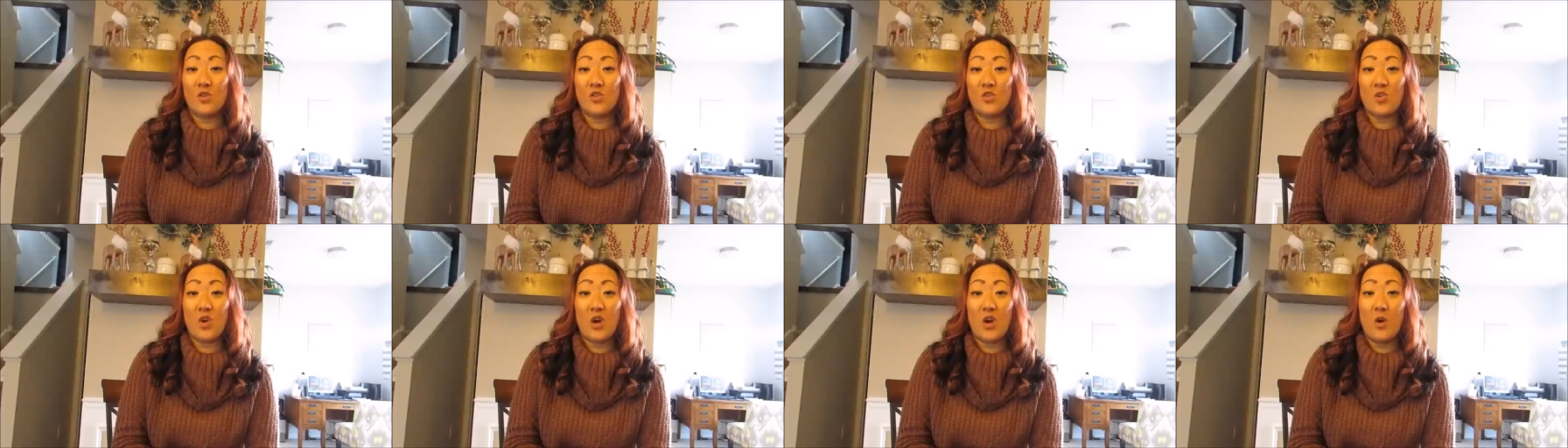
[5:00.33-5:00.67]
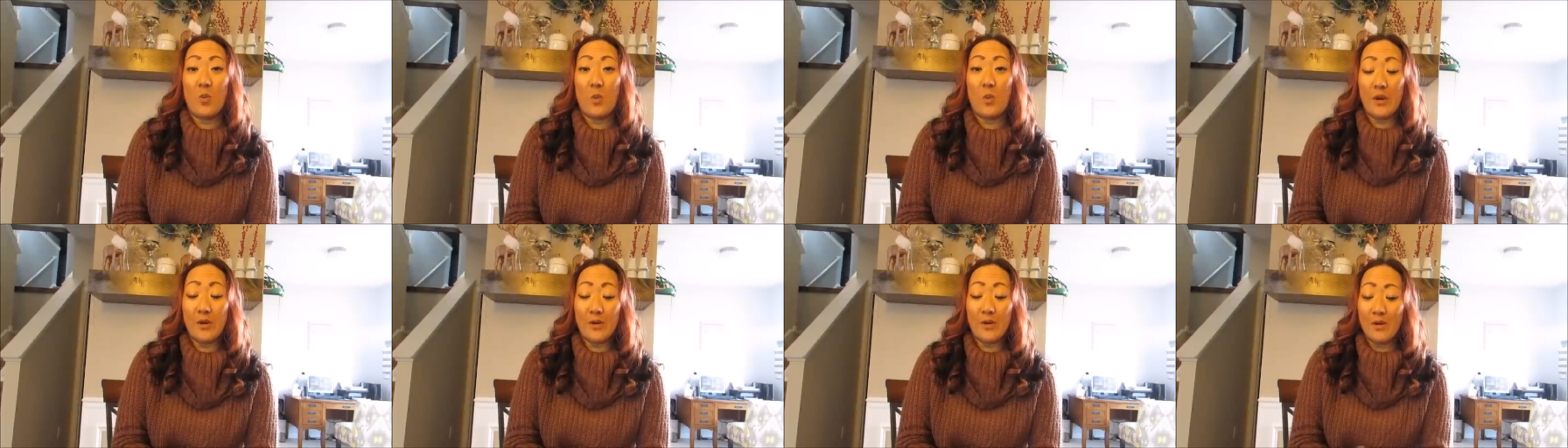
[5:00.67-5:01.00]
to draw a
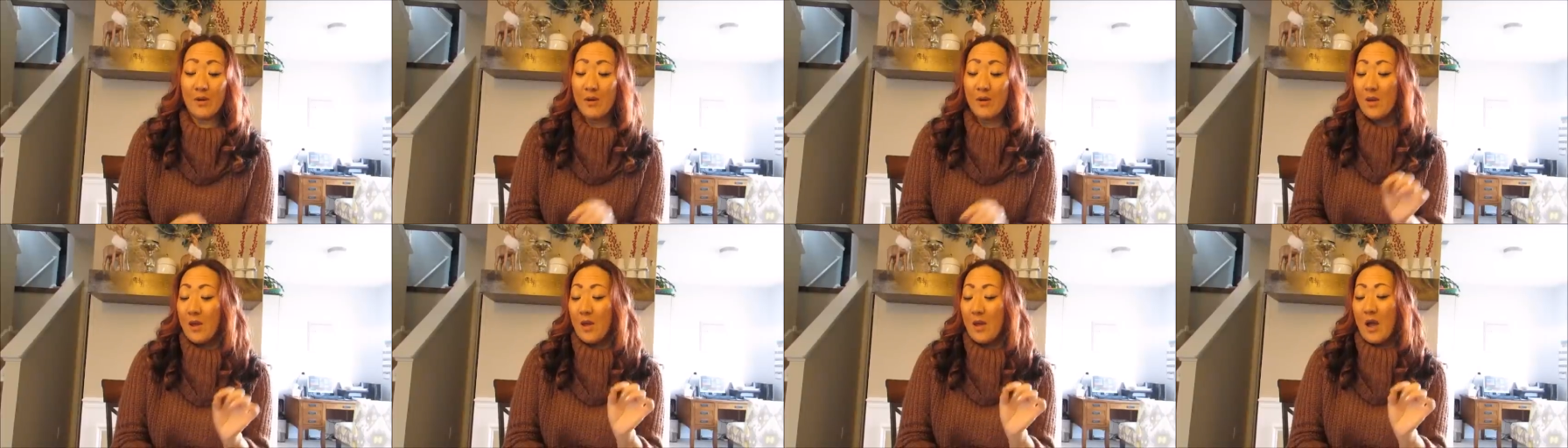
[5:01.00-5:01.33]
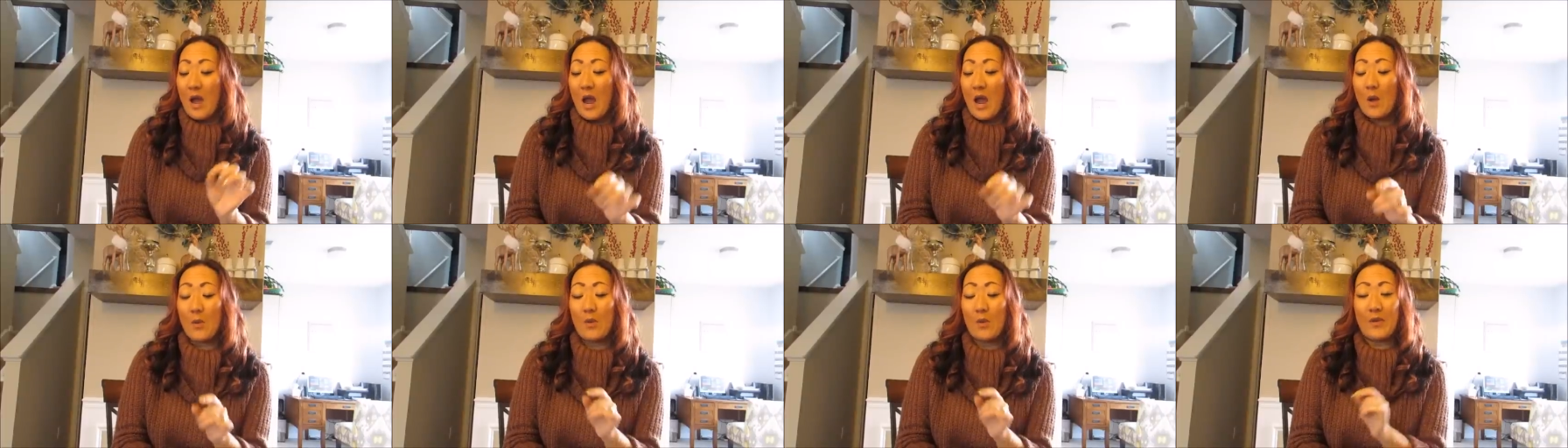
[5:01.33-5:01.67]
winner.
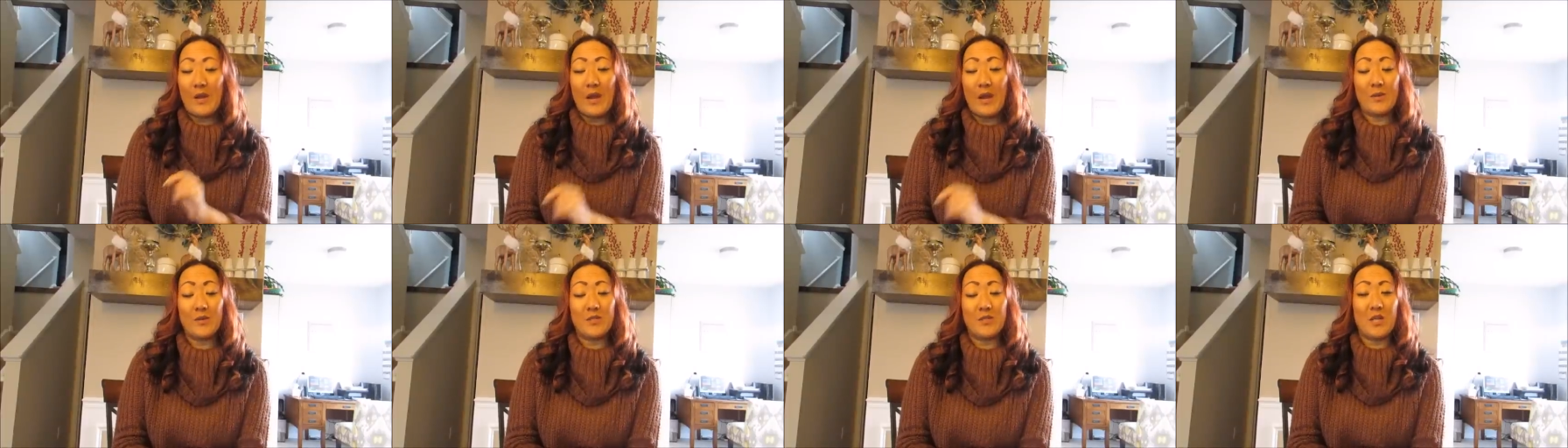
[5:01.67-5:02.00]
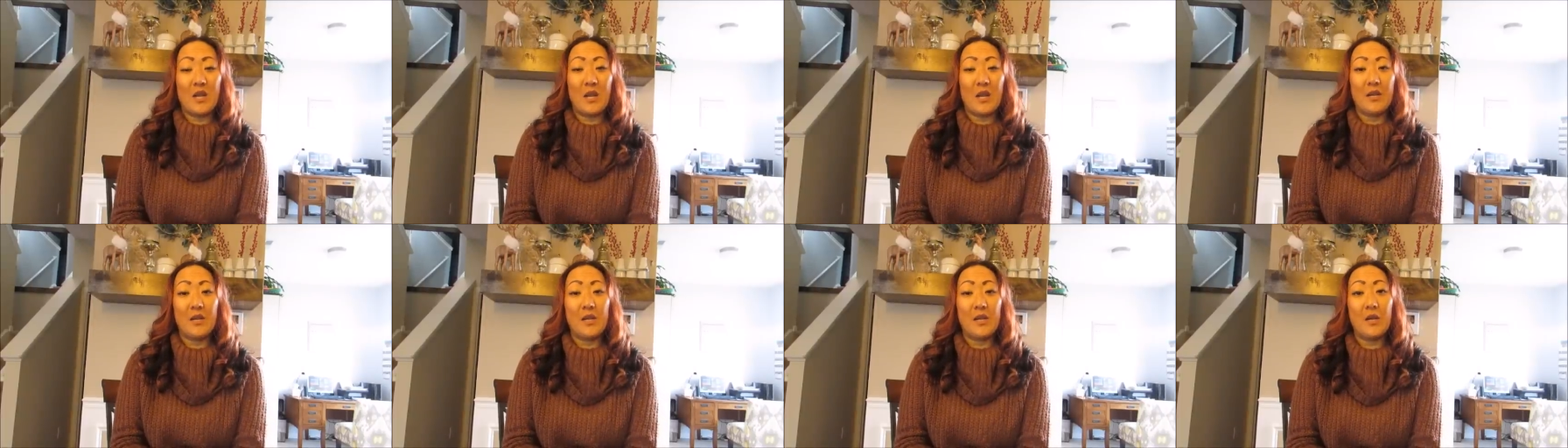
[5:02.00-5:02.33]
I will announce
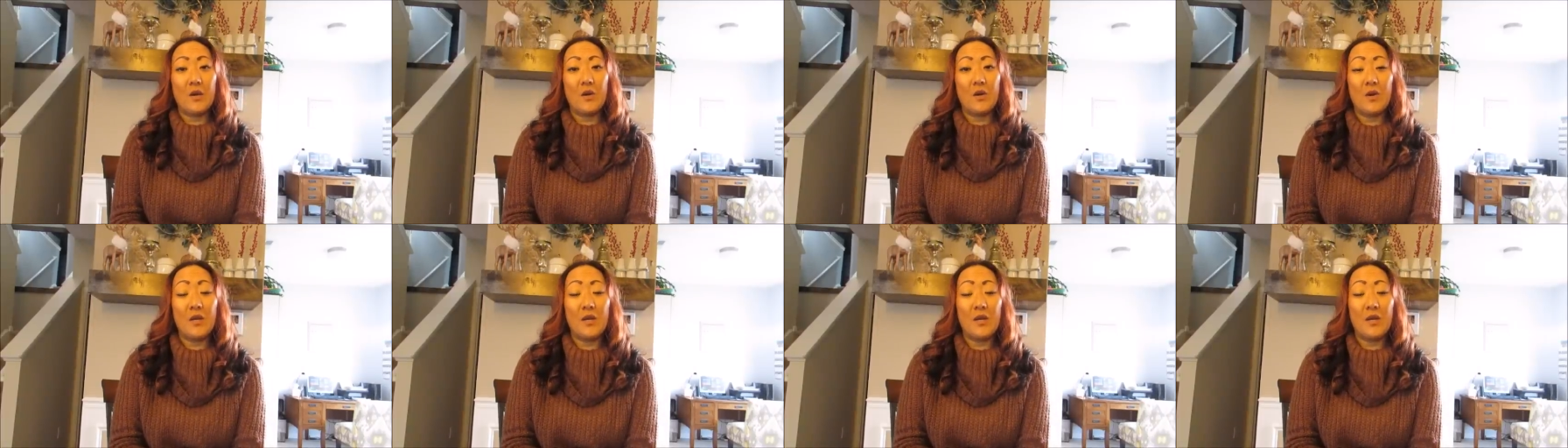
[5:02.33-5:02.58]
it on here.